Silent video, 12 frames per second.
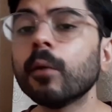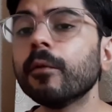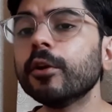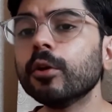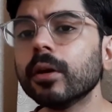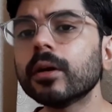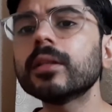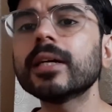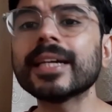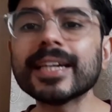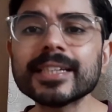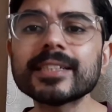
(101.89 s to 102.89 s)
When you learn
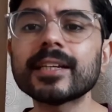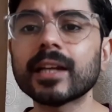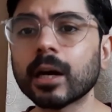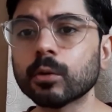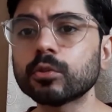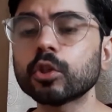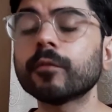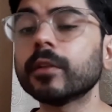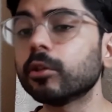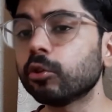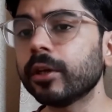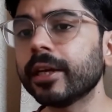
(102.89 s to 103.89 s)
the ins and outs of
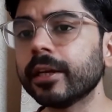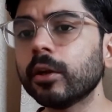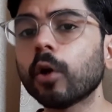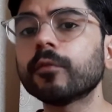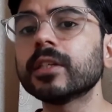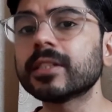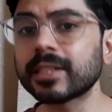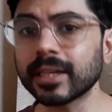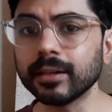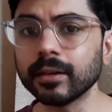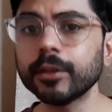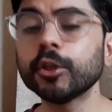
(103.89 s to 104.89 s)
the trade of the
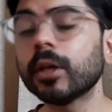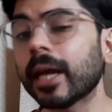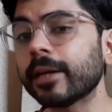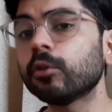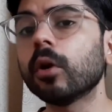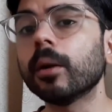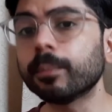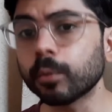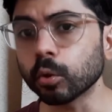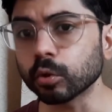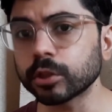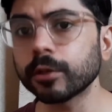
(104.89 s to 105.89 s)
seller you'd like to
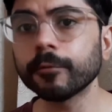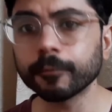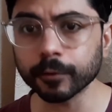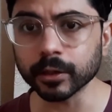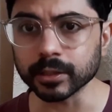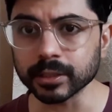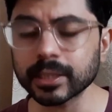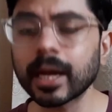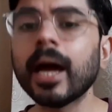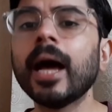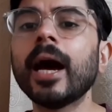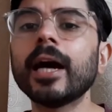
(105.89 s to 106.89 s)
approach first
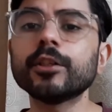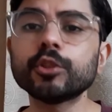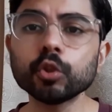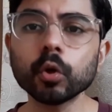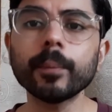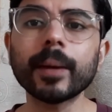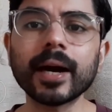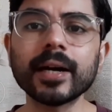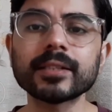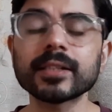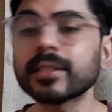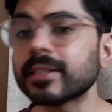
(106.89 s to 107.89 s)
and show up
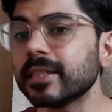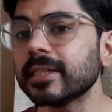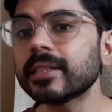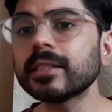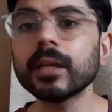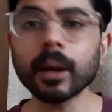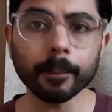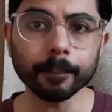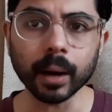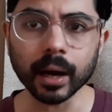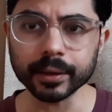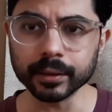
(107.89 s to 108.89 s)
as a seasoned
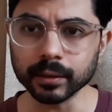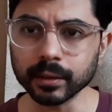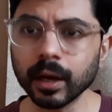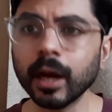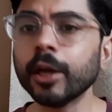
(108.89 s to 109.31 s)
buyer,